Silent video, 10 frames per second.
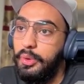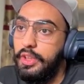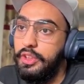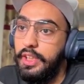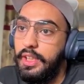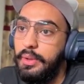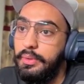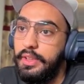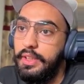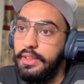you can check
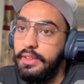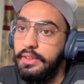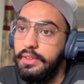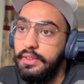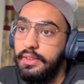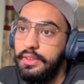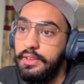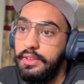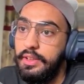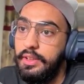out that in
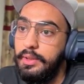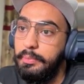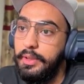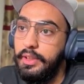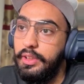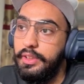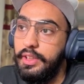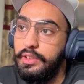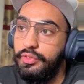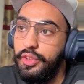this particular
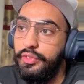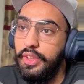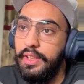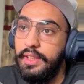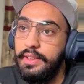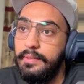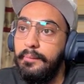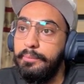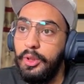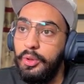transfer, we are,
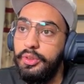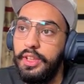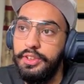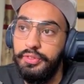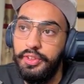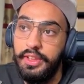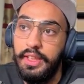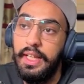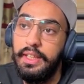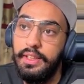
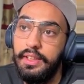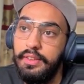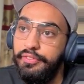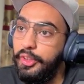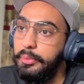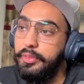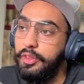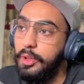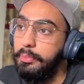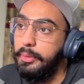transferring DAI from
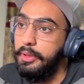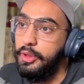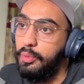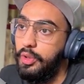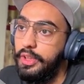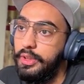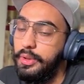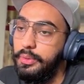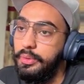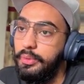our compromised wallet
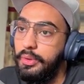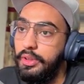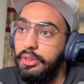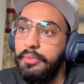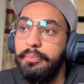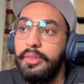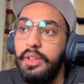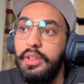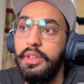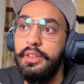to
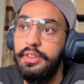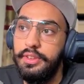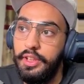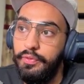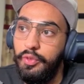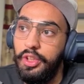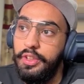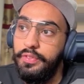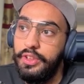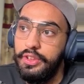the safe
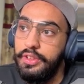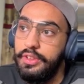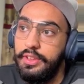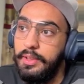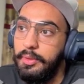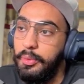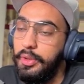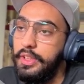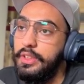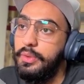wallet, which is the
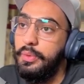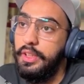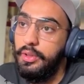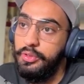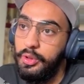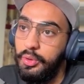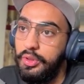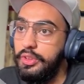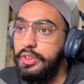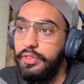amount is 1000
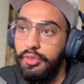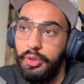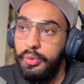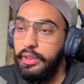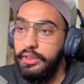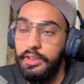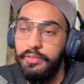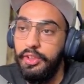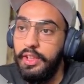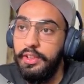tokens. If you're doing
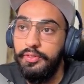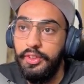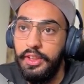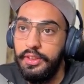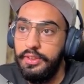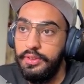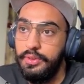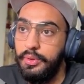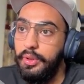same for NFT, it's just